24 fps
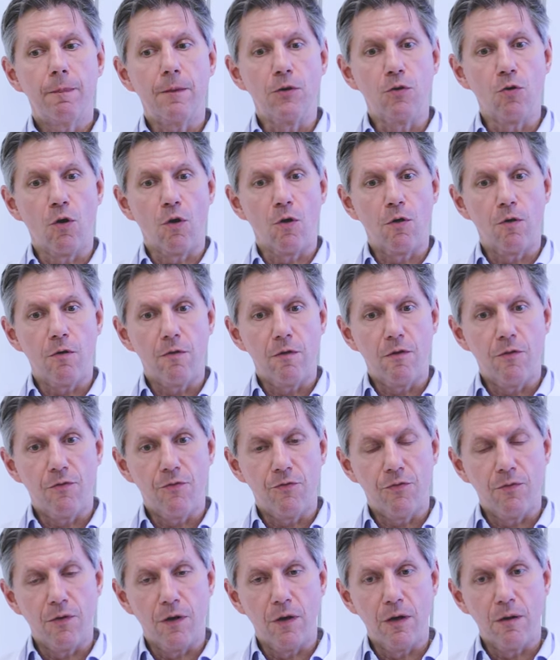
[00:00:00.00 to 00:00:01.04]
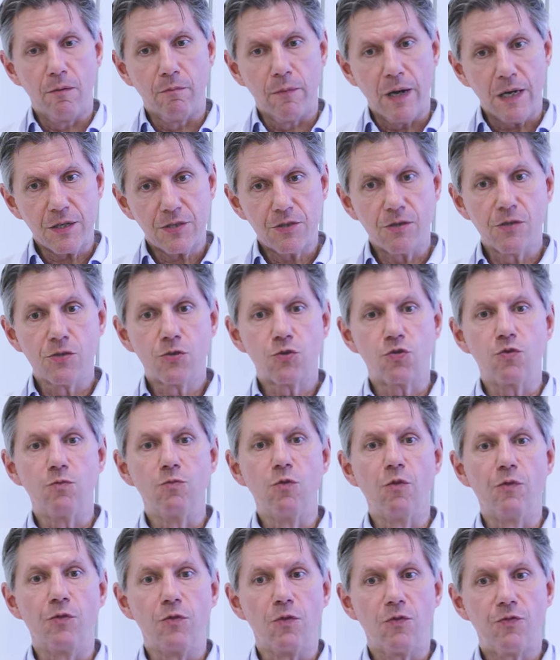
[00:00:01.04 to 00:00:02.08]
your muscles, to
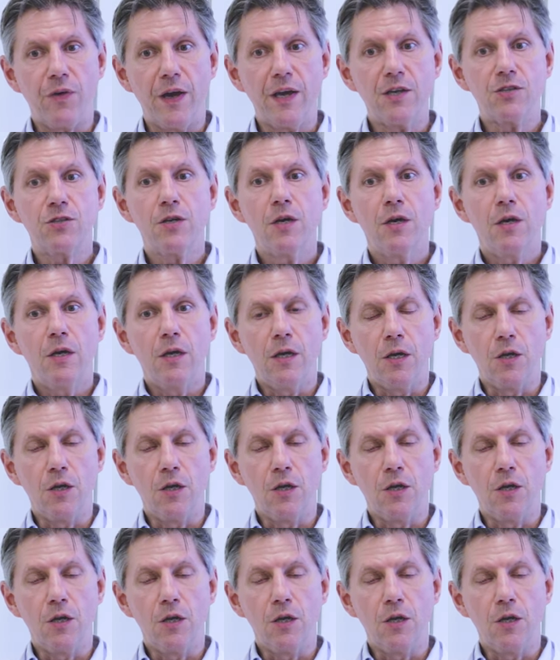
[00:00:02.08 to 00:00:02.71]
move your face